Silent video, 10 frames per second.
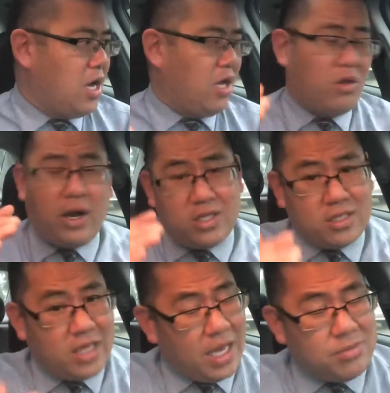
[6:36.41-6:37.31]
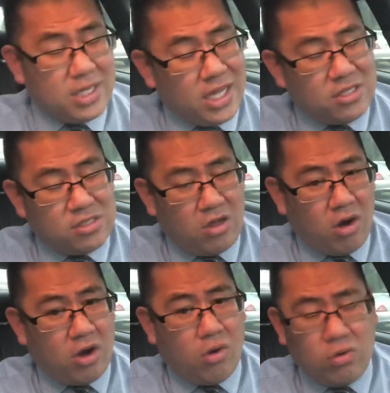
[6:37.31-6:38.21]
a lot of games against
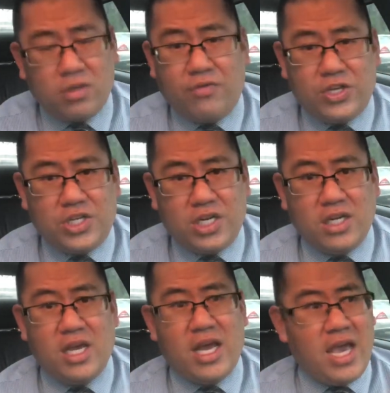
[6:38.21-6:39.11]
our own division,